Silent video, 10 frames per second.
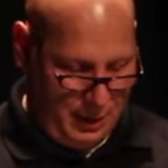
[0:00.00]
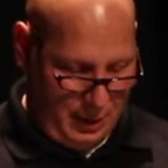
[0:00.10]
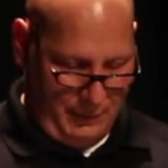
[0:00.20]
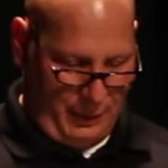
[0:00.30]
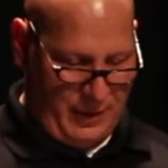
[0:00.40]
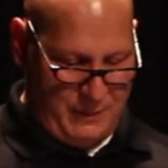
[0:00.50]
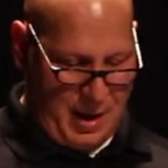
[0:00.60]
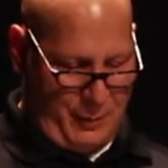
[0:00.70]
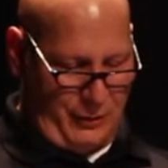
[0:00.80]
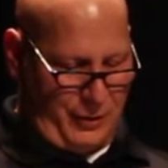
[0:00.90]
But
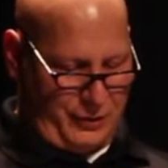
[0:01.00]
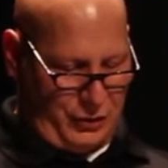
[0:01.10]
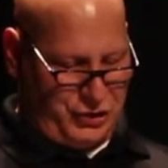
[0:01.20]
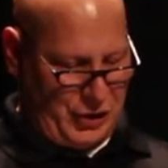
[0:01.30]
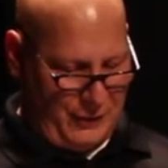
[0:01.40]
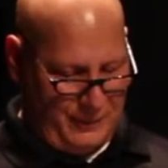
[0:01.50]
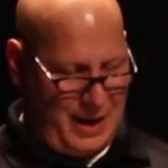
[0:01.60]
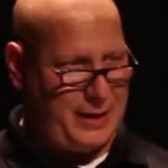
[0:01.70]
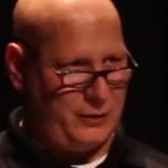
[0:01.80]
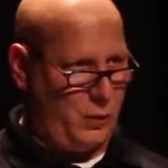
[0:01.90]
remember, there is a
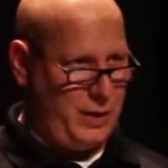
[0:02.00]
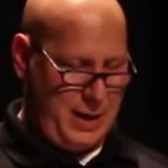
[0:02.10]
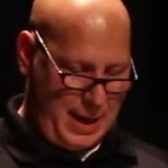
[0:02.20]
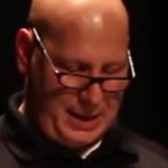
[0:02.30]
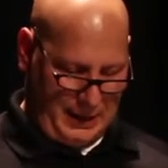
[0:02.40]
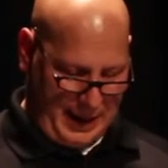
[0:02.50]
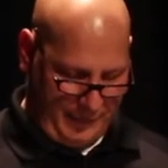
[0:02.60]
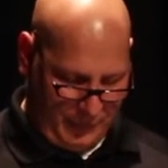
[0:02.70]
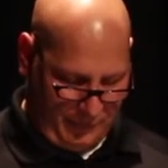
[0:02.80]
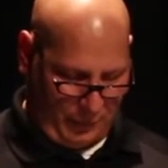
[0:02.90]
Jeremiah
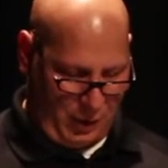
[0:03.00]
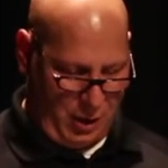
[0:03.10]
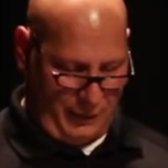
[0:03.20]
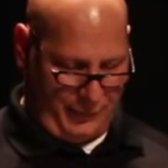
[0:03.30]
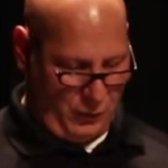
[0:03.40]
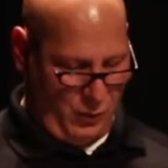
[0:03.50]
29:11 for all of you